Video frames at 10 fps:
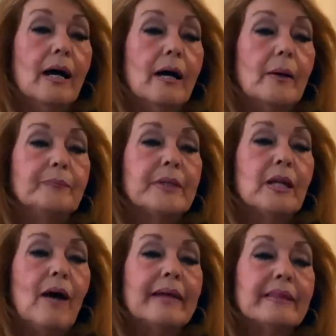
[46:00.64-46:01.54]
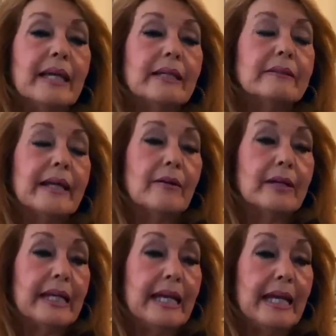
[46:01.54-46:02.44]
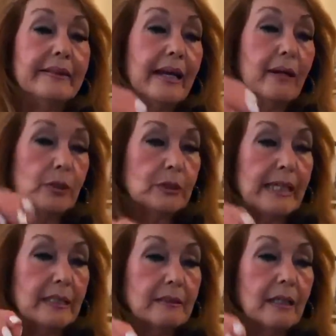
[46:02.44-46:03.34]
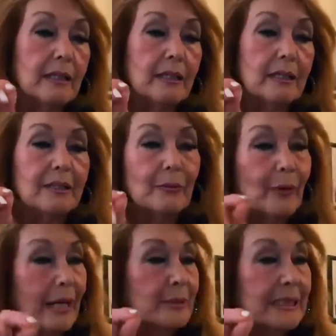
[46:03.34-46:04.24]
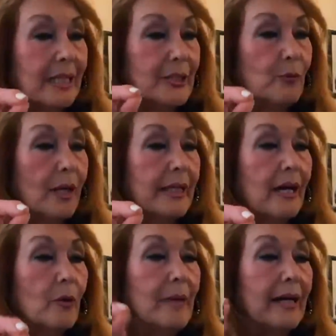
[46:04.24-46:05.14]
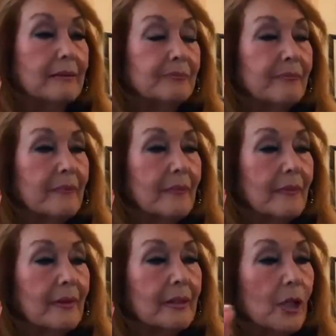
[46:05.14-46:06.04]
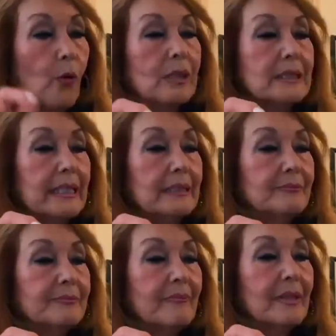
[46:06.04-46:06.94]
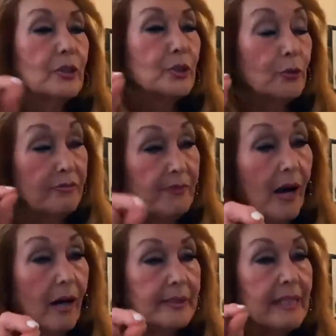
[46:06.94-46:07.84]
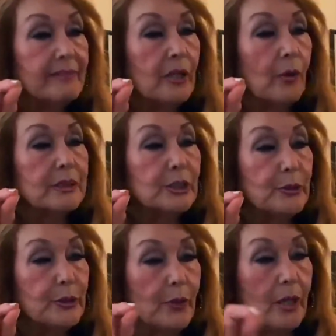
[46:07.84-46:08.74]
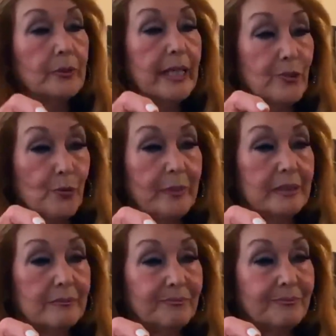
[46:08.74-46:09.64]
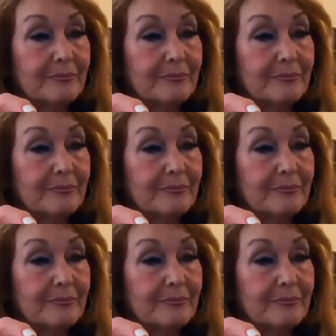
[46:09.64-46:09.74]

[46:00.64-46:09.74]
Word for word: you know, I think there and again, that was that what I was telling you a while ago about loyalty to a fault, even though it's to your own detriment.